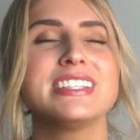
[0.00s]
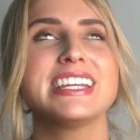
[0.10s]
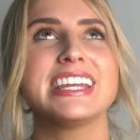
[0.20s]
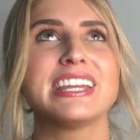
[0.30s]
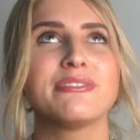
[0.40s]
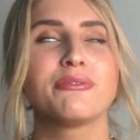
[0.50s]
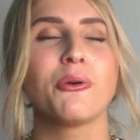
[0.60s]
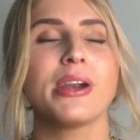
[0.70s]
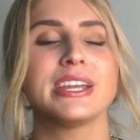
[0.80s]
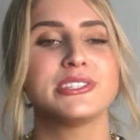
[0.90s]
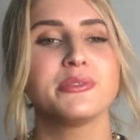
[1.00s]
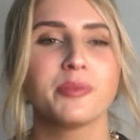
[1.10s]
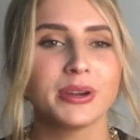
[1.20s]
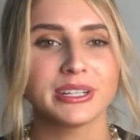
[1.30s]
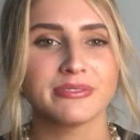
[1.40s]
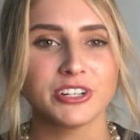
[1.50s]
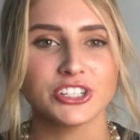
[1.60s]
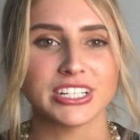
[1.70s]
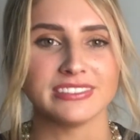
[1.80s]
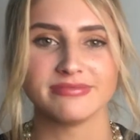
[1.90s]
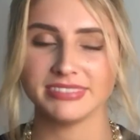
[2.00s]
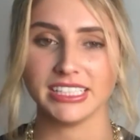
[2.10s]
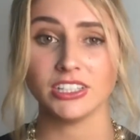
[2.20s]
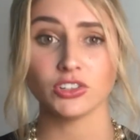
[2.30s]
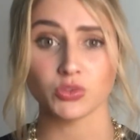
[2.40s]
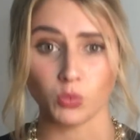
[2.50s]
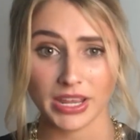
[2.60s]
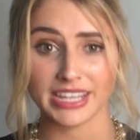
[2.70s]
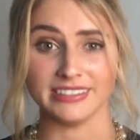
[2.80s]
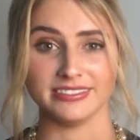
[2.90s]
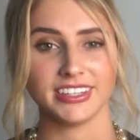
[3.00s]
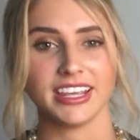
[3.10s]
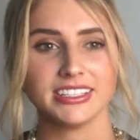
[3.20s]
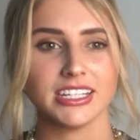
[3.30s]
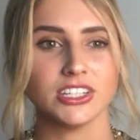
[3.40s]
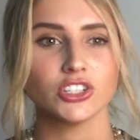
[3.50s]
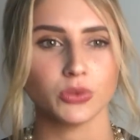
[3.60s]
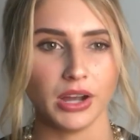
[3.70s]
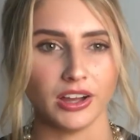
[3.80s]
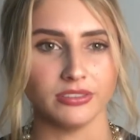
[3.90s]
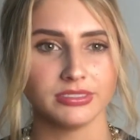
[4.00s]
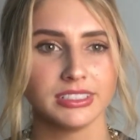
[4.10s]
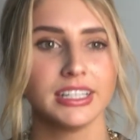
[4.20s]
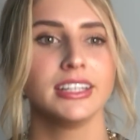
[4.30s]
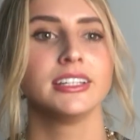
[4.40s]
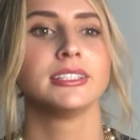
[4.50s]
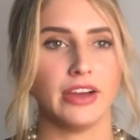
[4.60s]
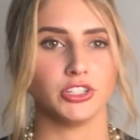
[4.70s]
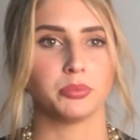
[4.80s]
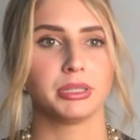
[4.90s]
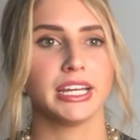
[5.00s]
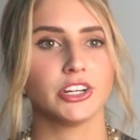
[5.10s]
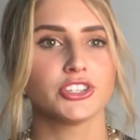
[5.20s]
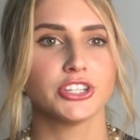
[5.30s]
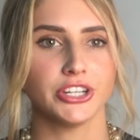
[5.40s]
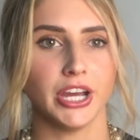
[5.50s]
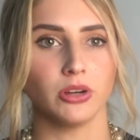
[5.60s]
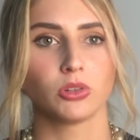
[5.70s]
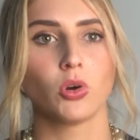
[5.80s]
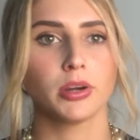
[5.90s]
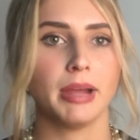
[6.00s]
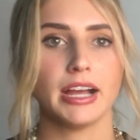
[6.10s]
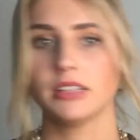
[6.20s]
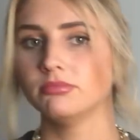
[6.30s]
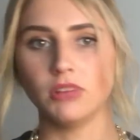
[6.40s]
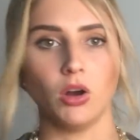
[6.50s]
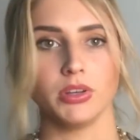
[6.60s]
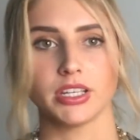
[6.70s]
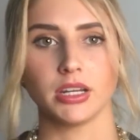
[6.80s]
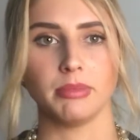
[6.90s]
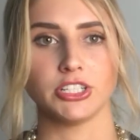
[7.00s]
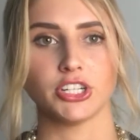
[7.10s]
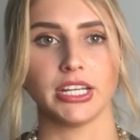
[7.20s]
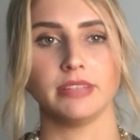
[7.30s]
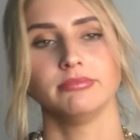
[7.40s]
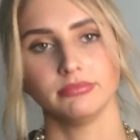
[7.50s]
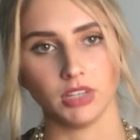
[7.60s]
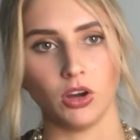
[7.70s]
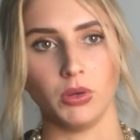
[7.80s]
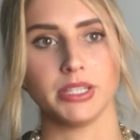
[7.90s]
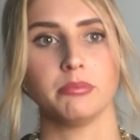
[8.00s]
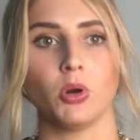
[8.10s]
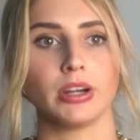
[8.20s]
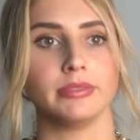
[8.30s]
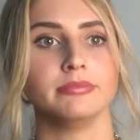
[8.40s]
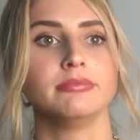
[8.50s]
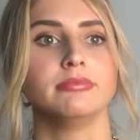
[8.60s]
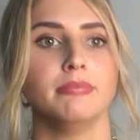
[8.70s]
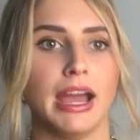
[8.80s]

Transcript: and runs it in for a 2-point conversion. Eagles win 18-12. So now your players to know. Quarterback, always gonna mention it, always important.